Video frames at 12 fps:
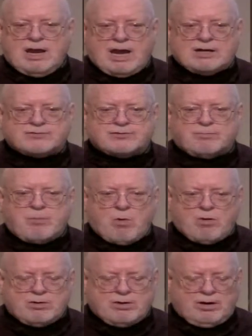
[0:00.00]
and a
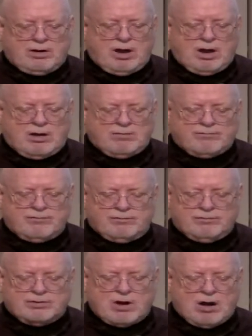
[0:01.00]
supporter
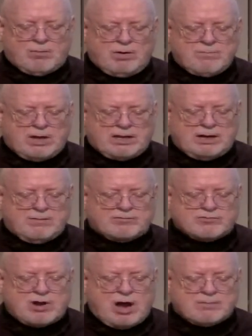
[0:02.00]
of Darwin by the name
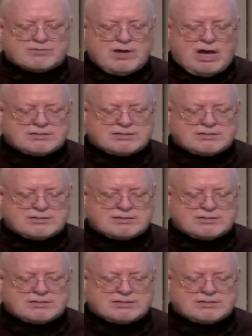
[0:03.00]
of Thomas